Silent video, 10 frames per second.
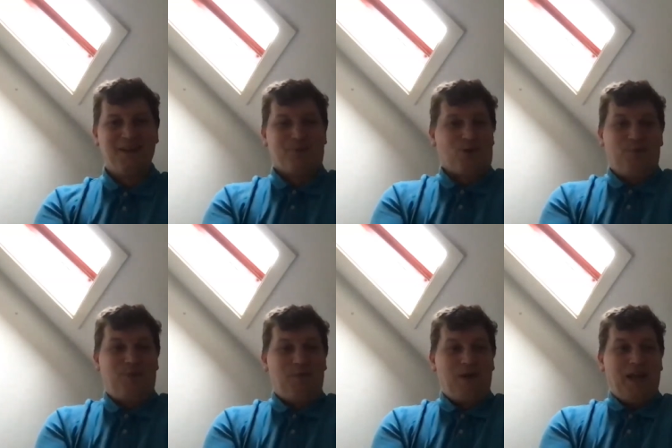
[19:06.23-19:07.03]

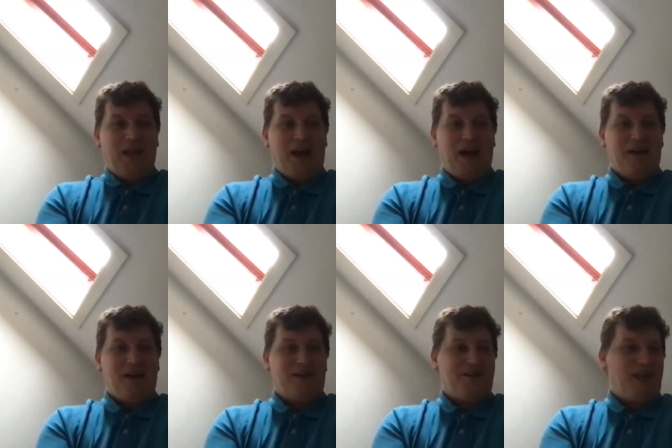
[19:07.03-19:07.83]
probably, I
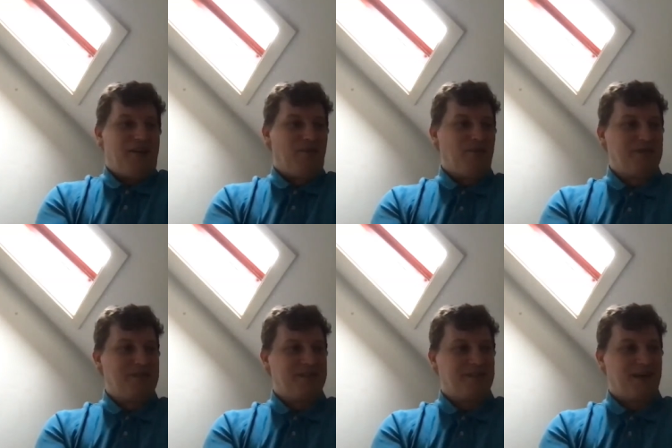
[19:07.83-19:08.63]
uh, yeah, we will
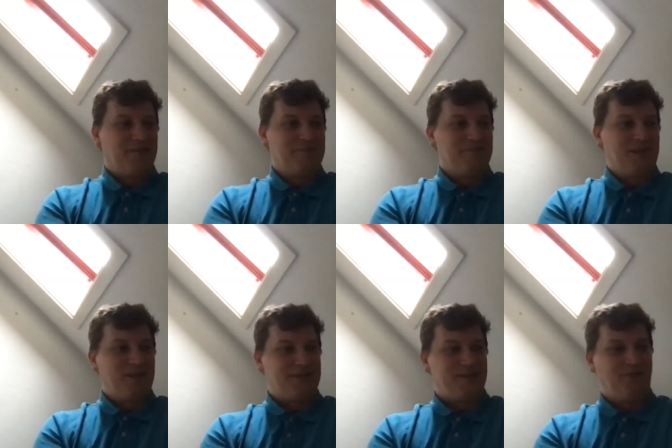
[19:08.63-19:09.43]
see some
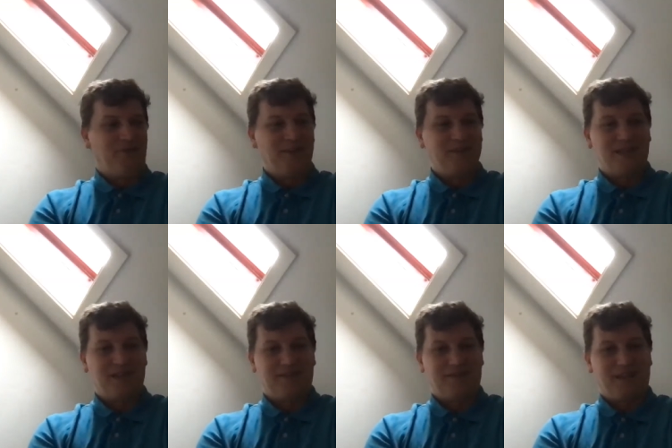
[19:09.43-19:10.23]
interesting things that
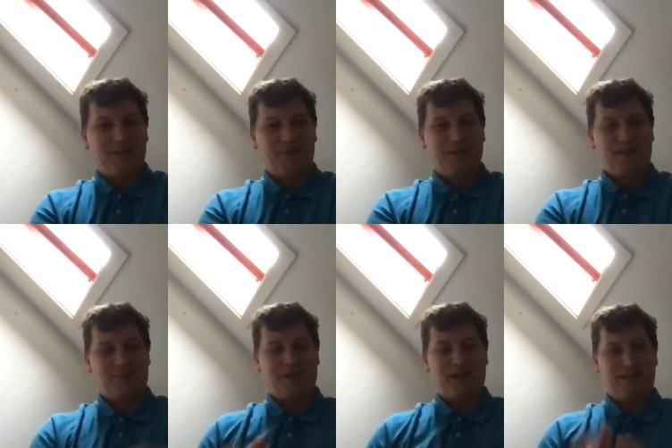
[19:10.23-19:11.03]
can be
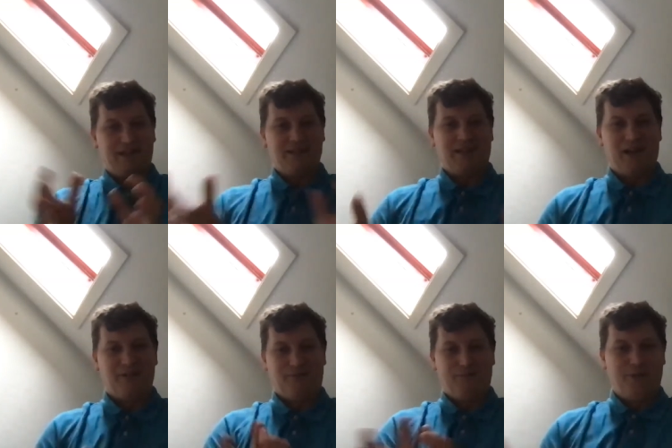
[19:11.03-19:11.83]
incorporated in kind
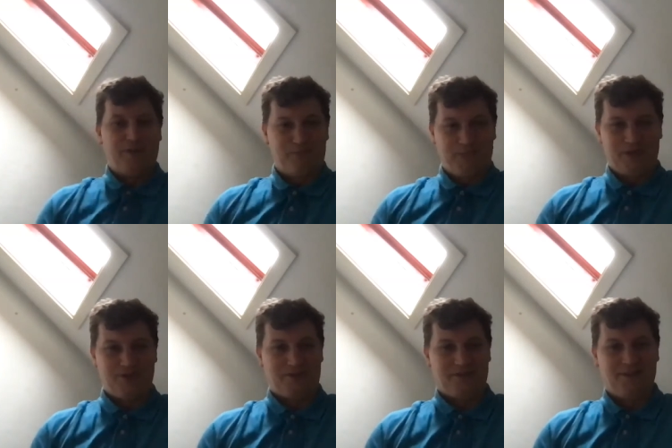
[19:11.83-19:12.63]
of bigger picture